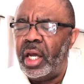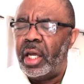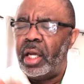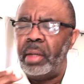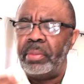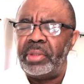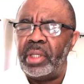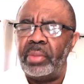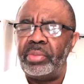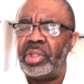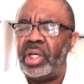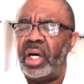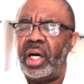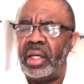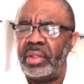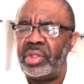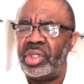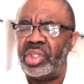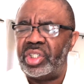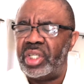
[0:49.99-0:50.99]
Help them to
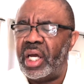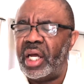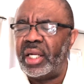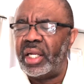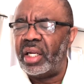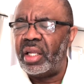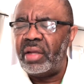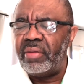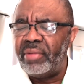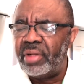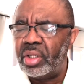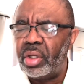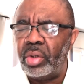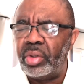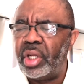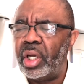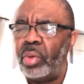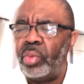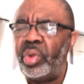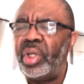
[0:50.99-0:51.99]
understand that even though
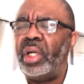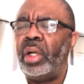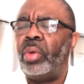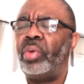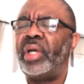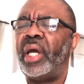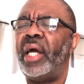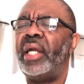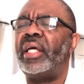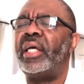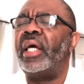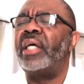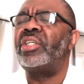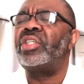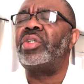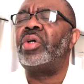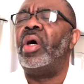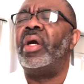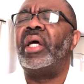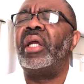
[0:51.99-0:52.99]
they're relocating and
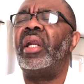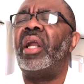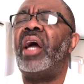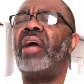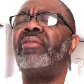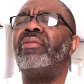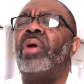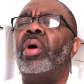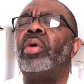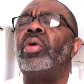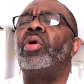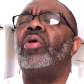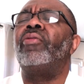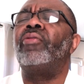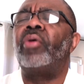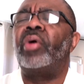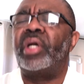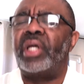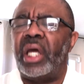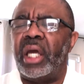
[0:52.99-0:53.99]
starting life all
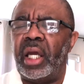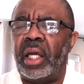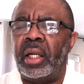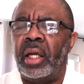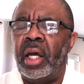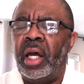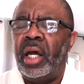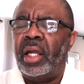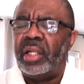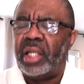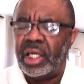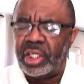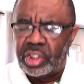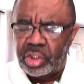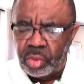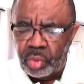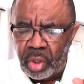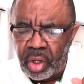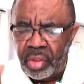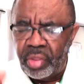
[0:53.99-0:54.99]
over again,
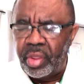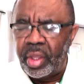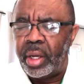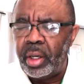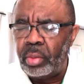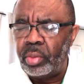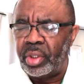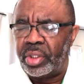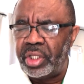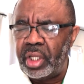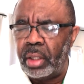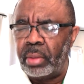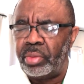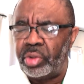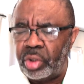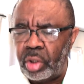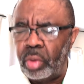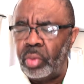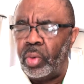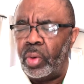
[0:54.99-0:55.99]
that you are there with them.
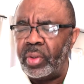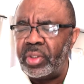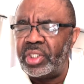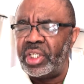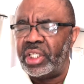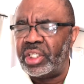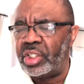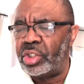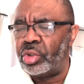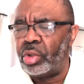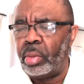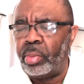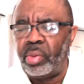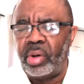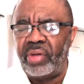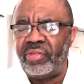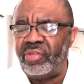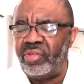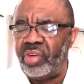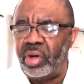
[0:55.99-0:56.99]
Your word says that you're
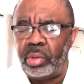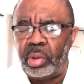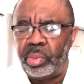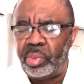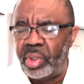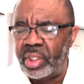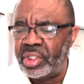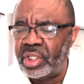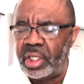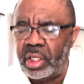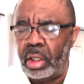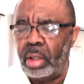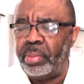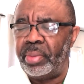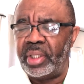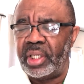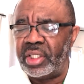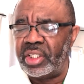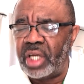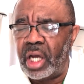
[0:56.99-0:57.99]
a very present
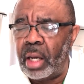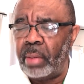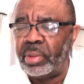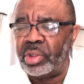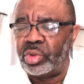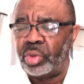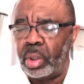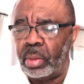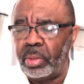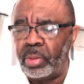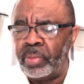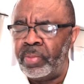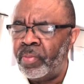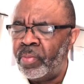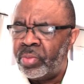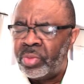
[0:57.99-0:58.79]
help in a time of trouble.